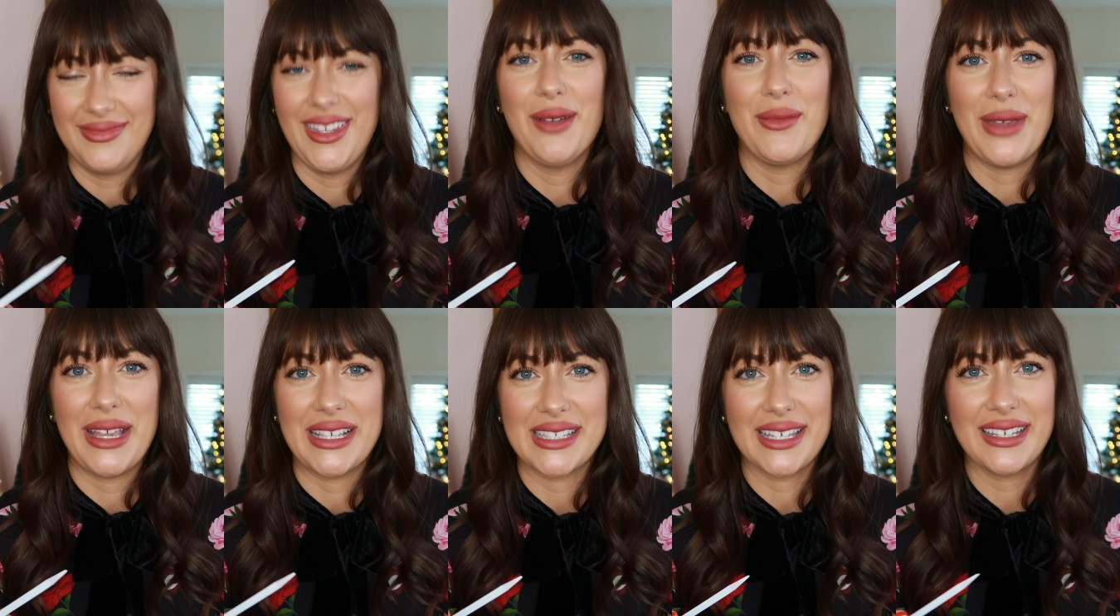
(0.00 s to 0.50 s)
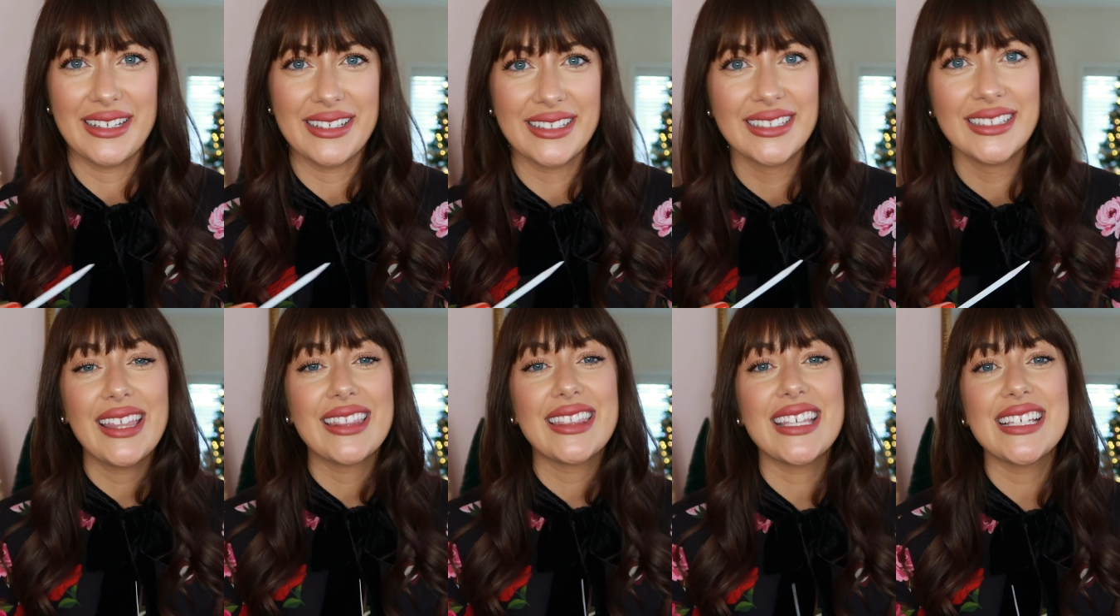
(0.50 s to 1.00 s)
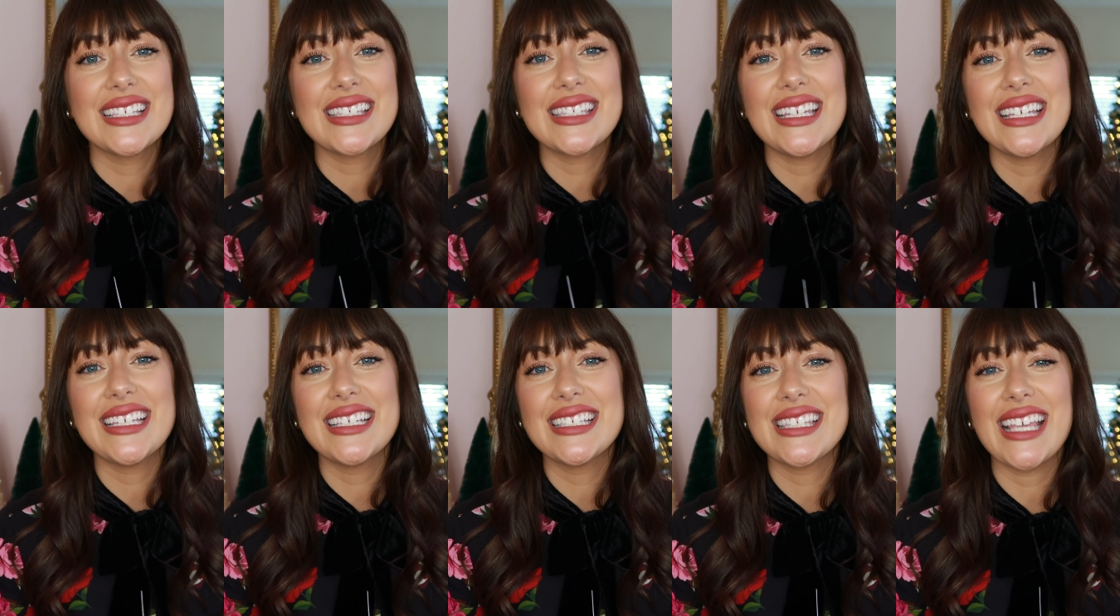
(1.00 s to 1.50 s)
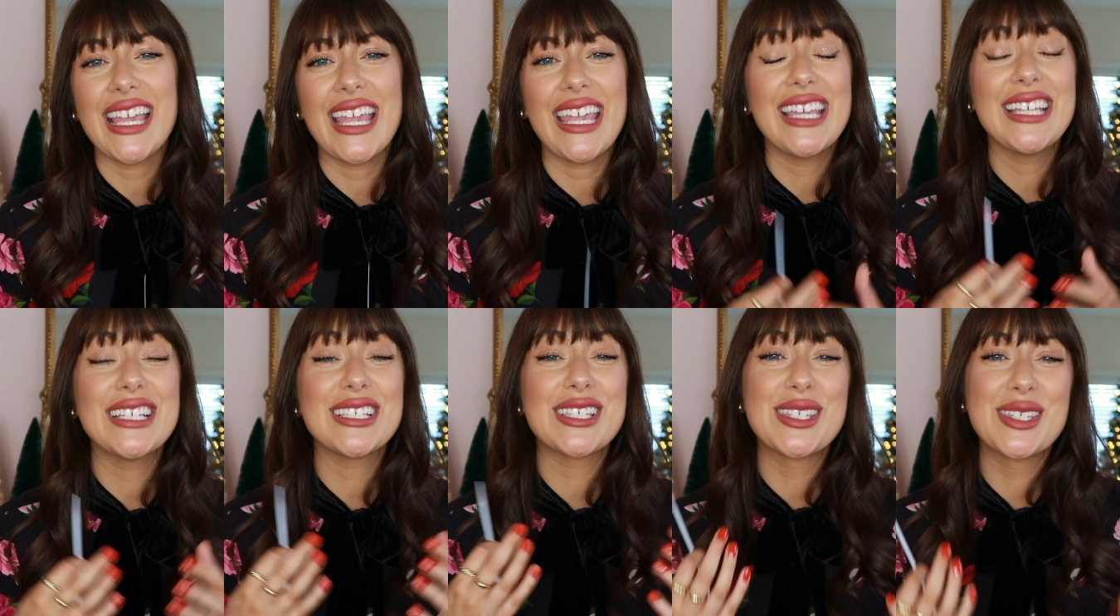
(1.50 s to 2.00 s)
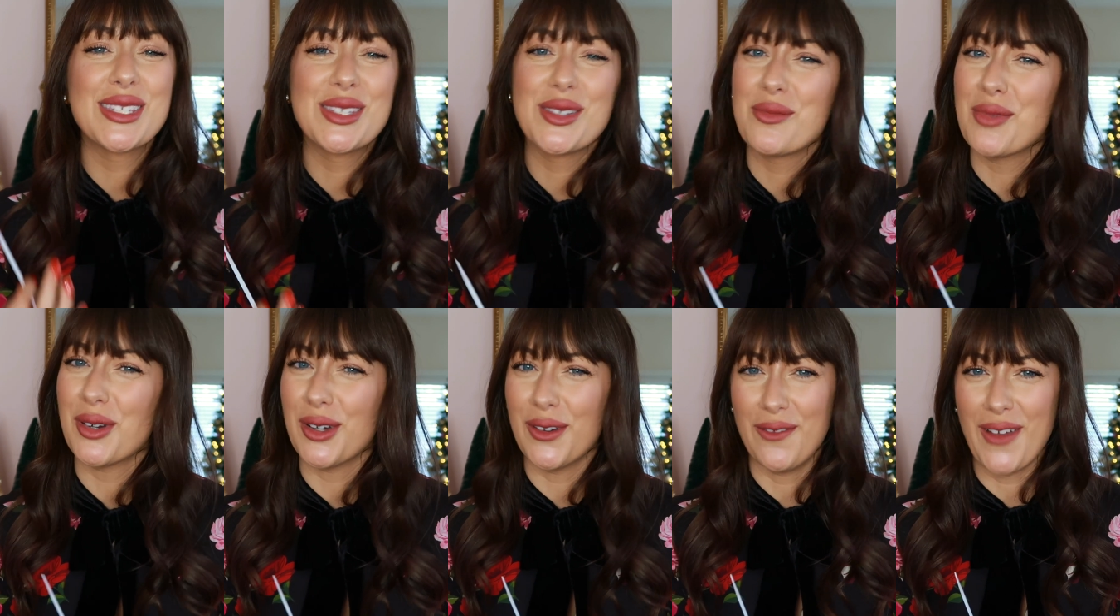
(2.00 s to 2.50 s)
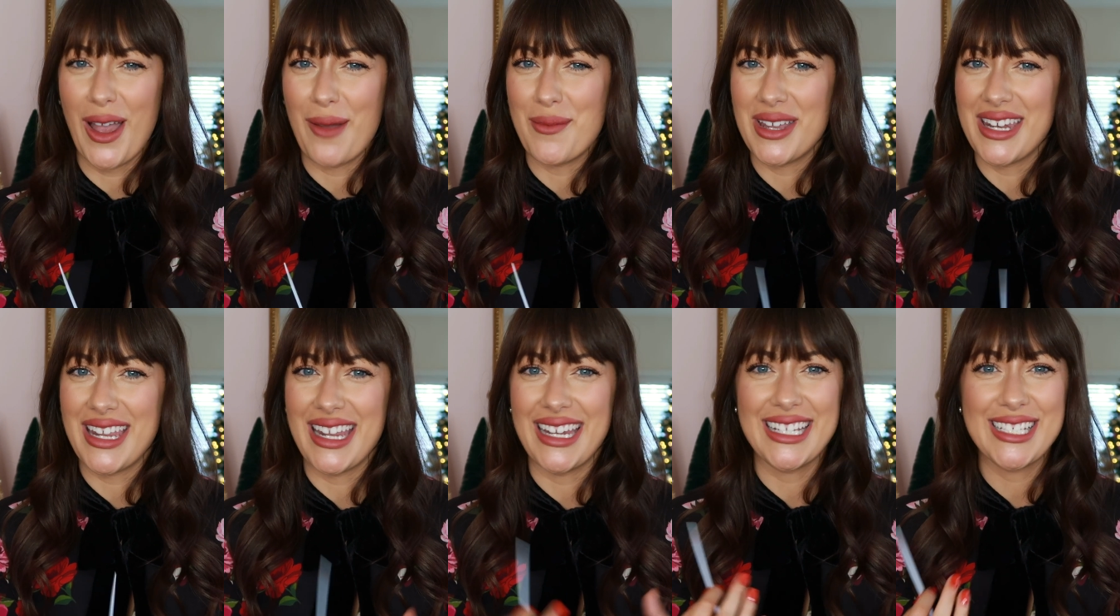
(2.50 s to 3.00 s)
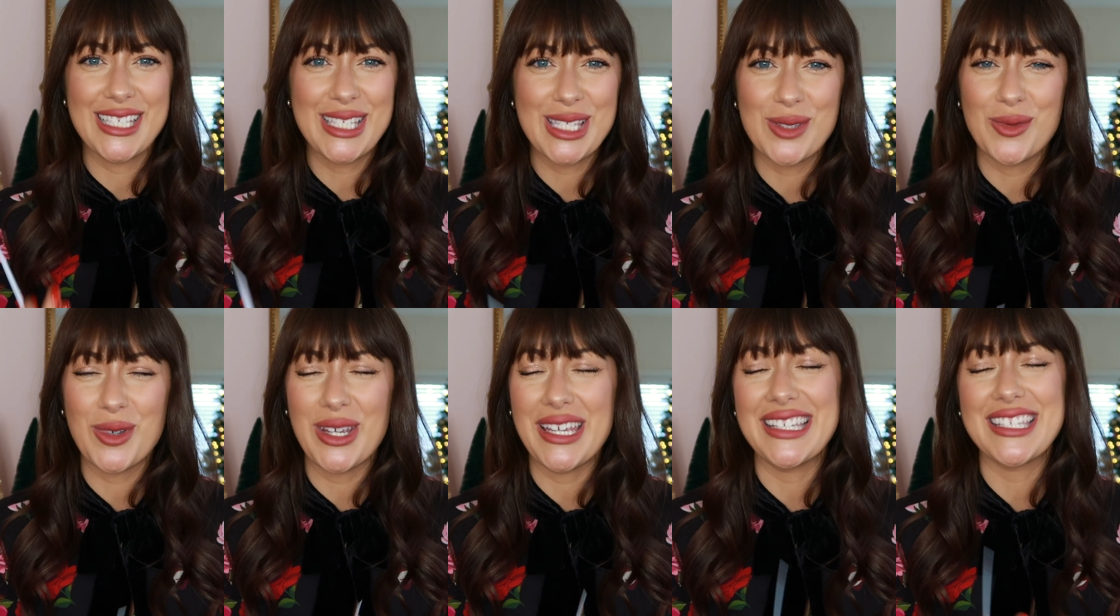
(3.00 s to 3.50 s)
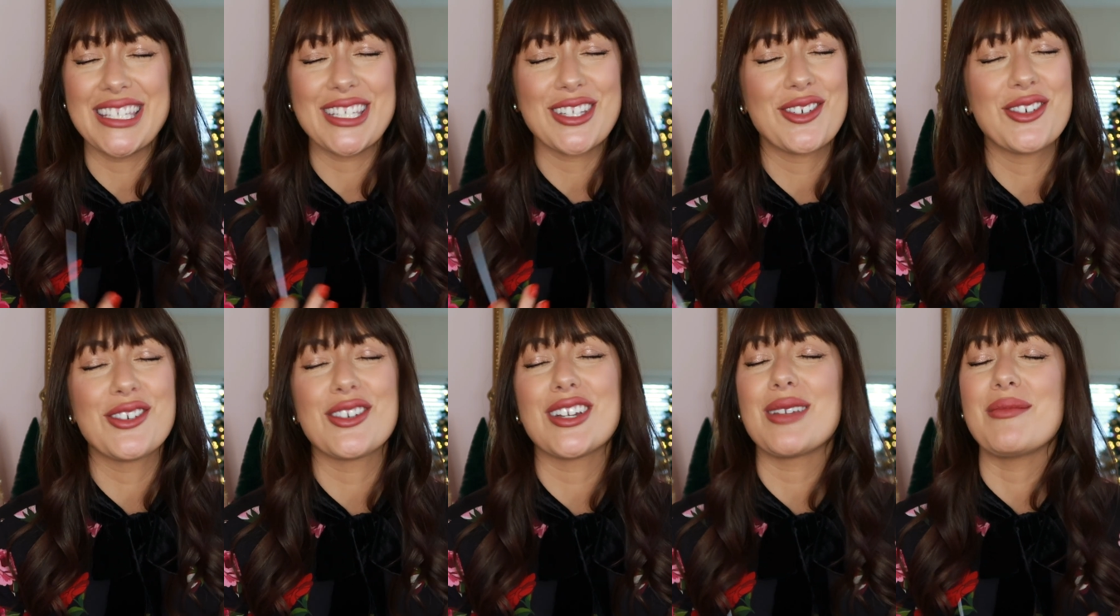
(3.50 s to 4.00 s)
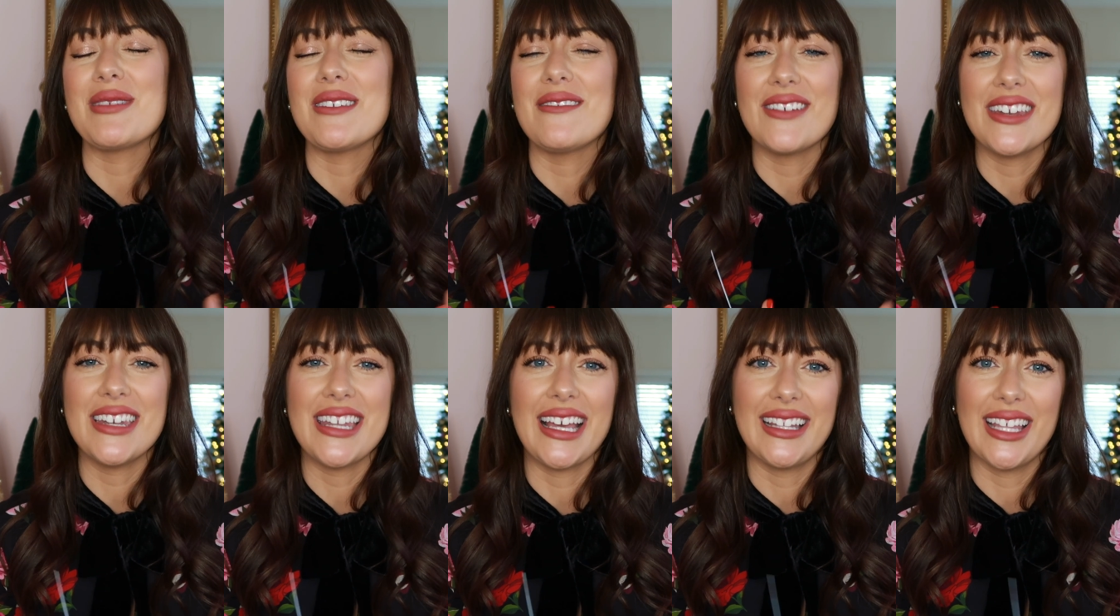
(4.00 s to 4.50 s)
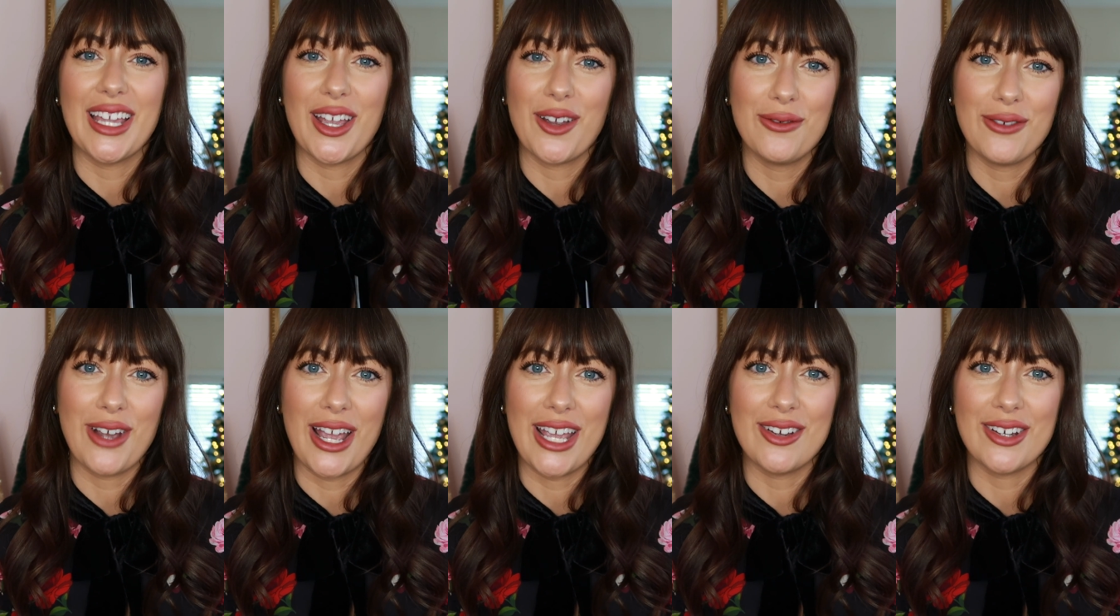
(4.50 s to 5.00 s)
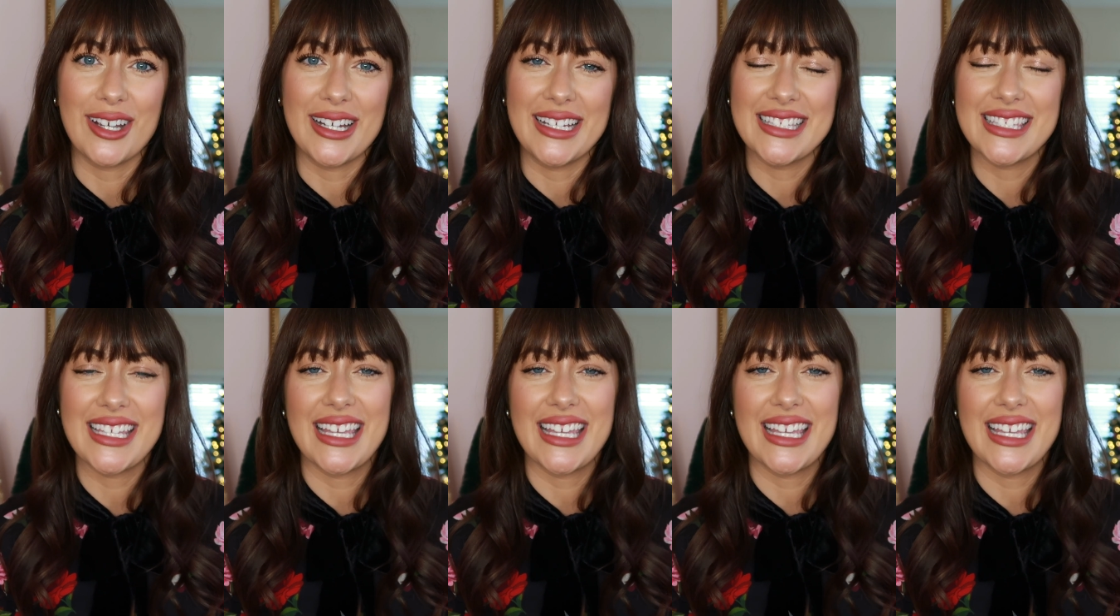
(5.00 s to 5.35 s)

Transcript: Amazing. This is a super feminine, sweet, creamy vanillic fragrance.